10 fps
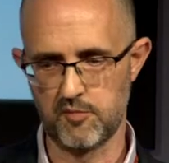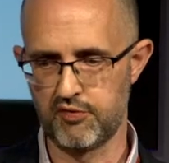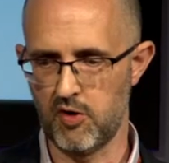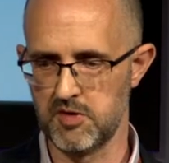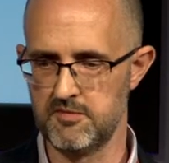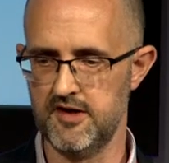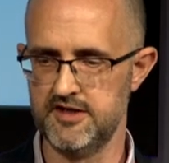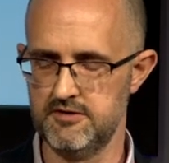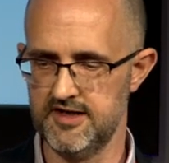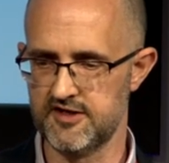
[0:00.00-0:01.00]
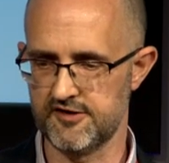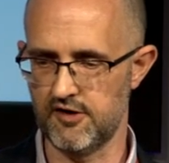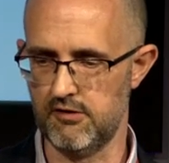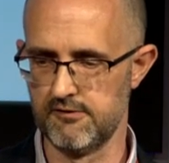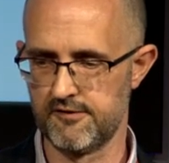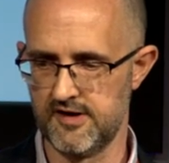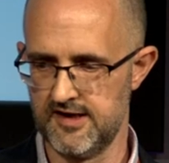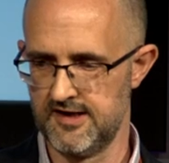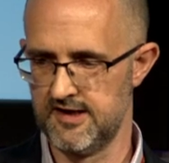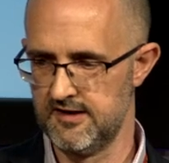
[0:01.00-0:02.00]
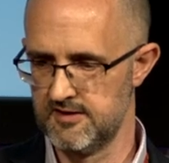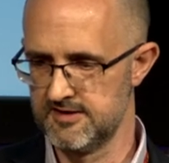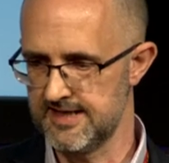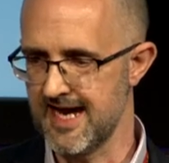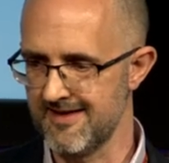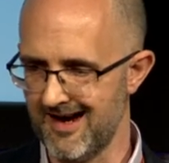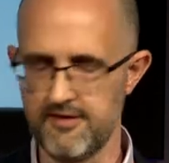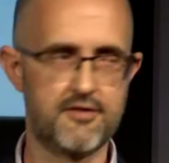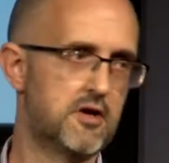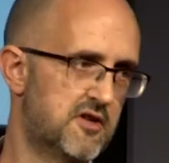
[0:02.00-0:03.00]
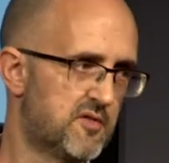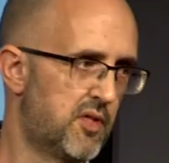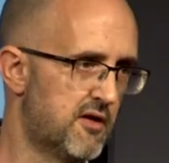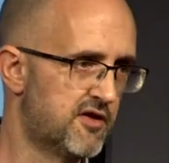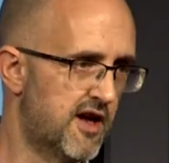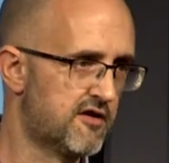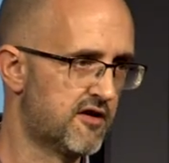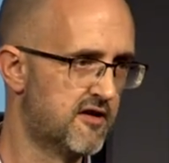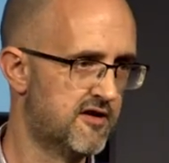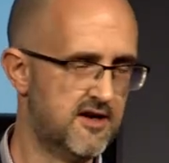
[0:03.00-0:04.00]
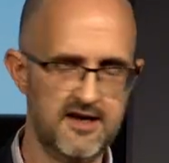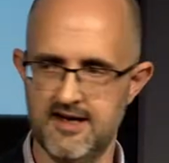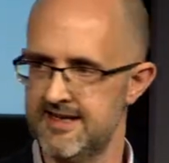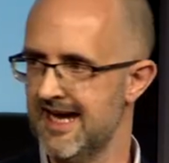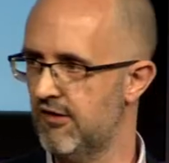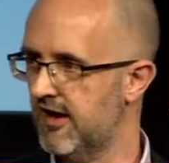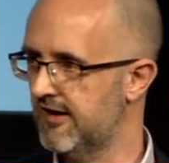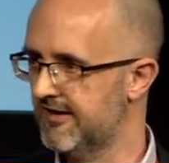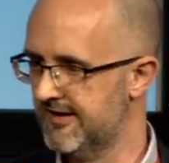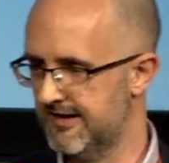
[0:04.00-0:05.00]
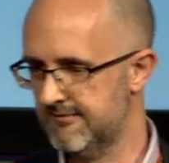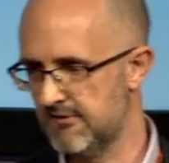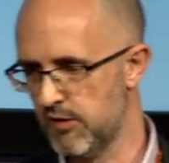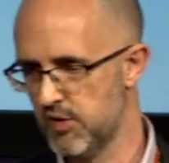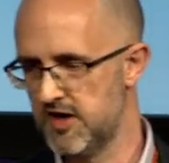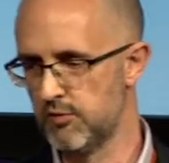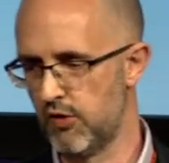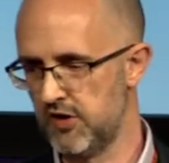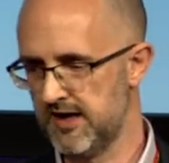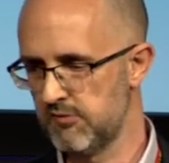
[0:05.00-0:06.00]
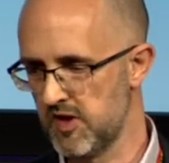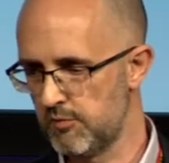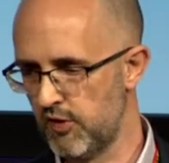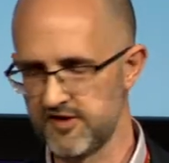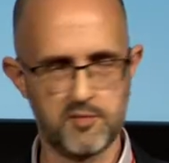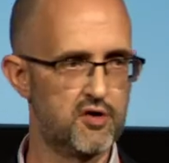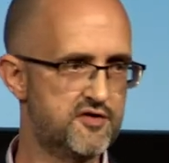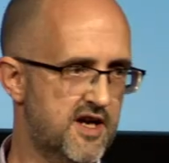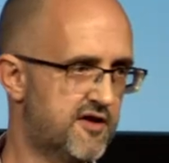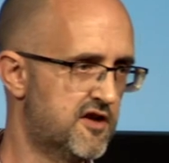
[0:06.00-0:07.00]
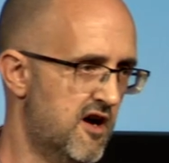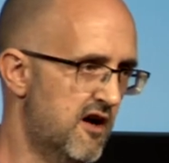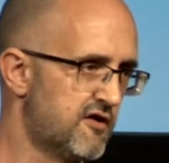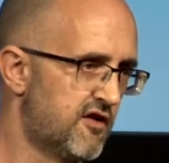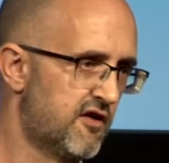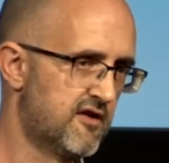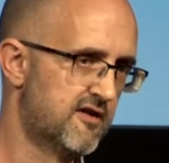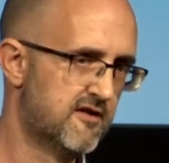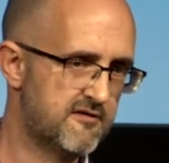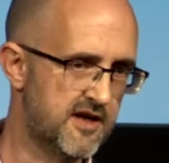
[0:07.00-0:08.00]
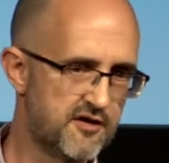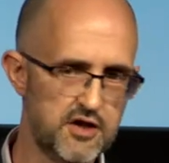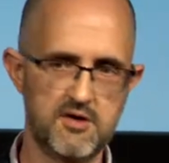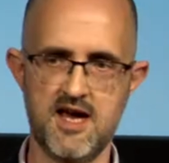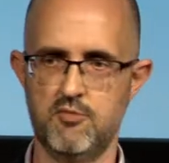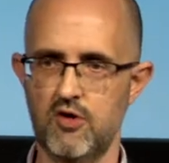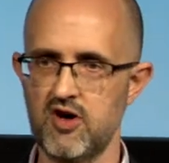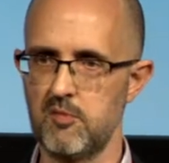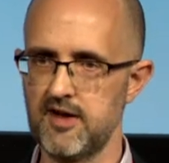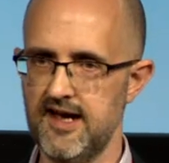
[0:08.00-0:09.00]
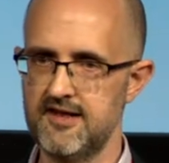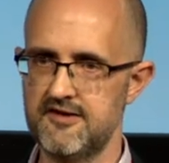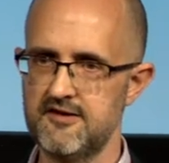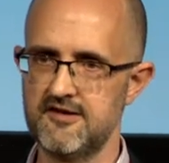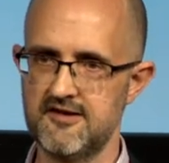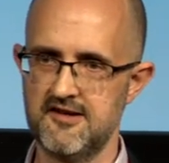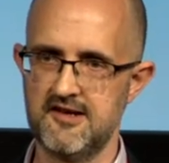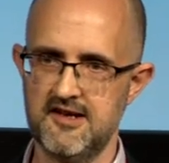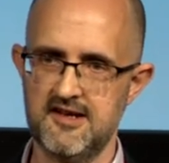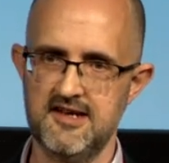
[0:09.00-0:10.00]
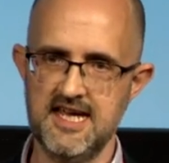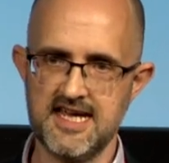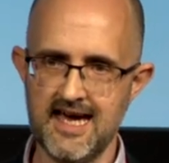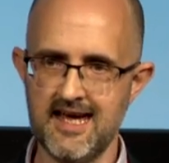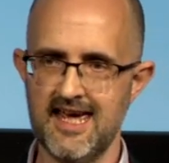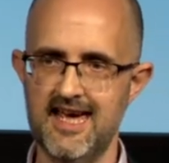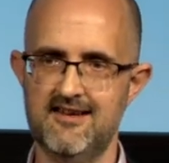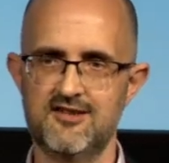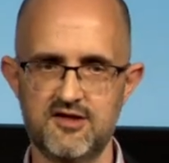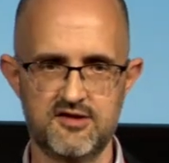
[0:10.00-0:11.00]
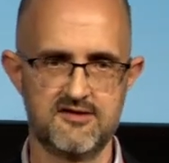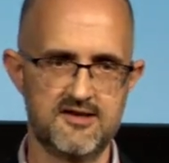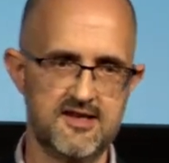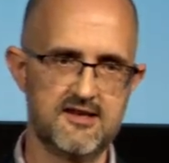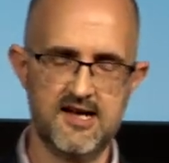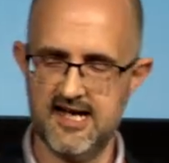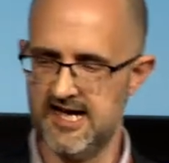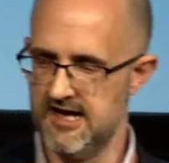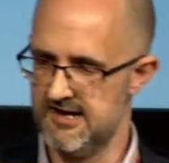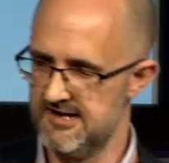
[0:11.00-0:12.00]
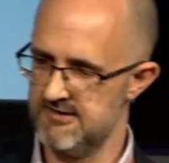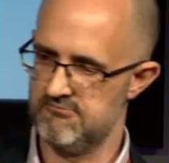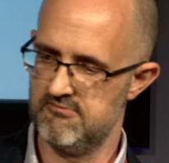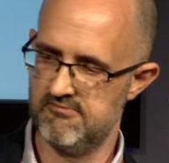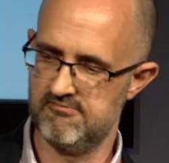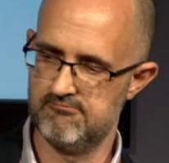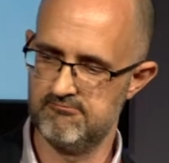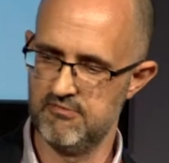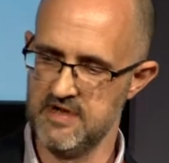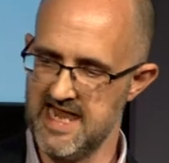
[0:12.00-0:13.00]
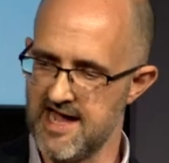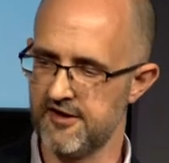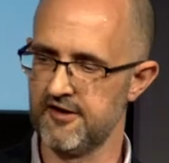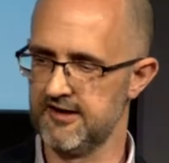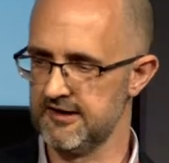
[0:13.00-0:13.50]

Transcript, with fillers: a problem that you need to solve, take that through this process. Now, a word of warning, once the project starts, things do get more complicated. It can get uh, less